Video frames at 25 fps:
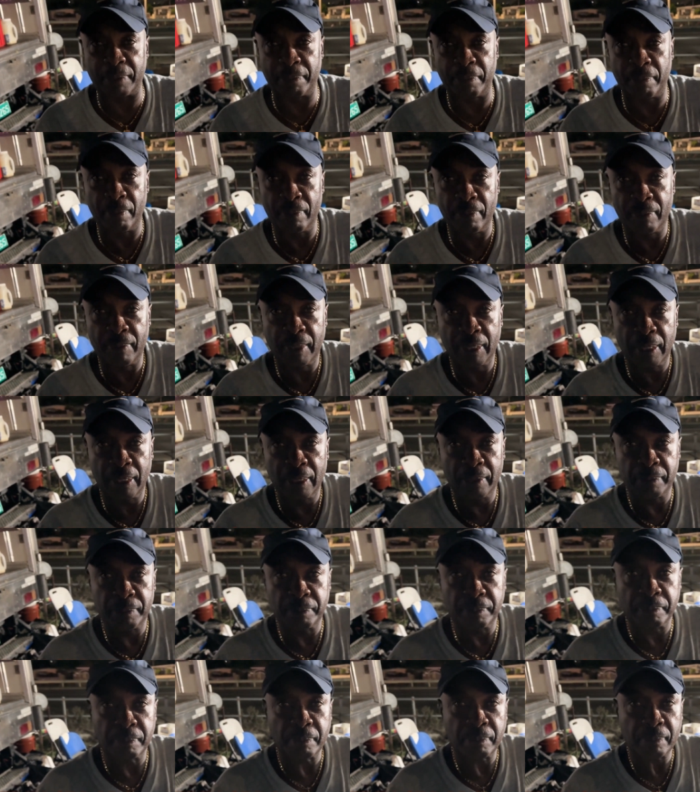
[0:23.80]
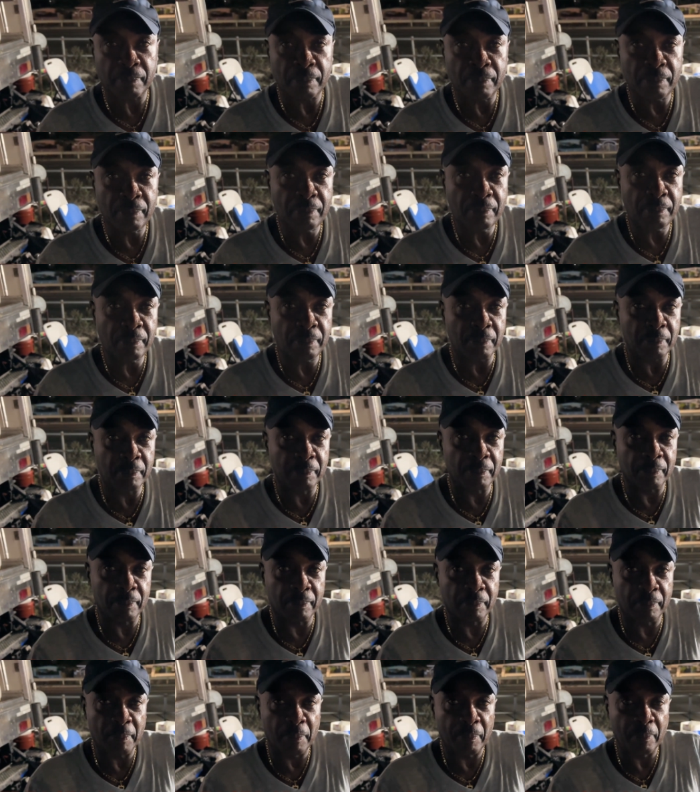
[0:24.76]
So what are some of the items you guys
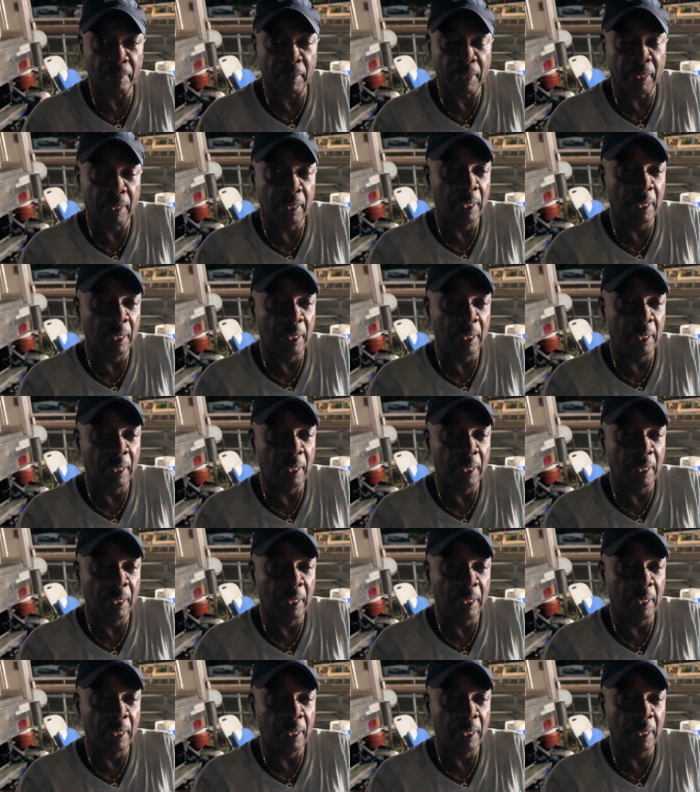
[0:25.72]
sell here?